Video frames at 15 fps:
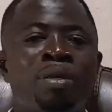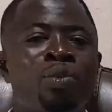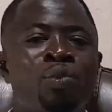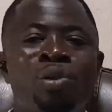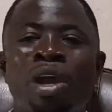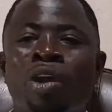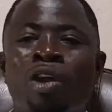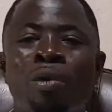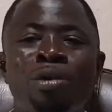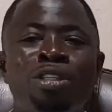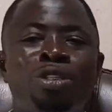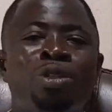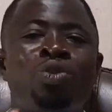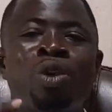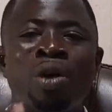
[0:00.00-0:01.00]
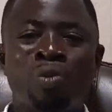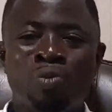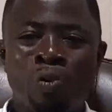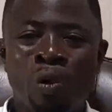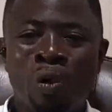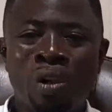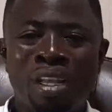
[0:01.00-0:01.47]
we encourage you to
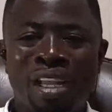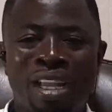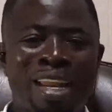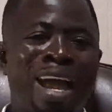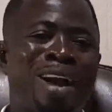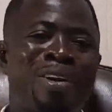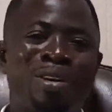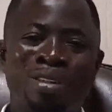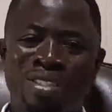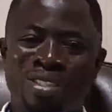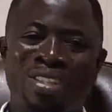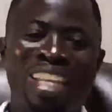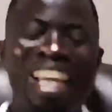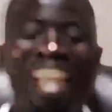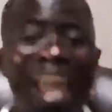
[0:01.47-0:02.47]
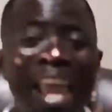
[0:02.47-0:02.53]
enroll in our course today.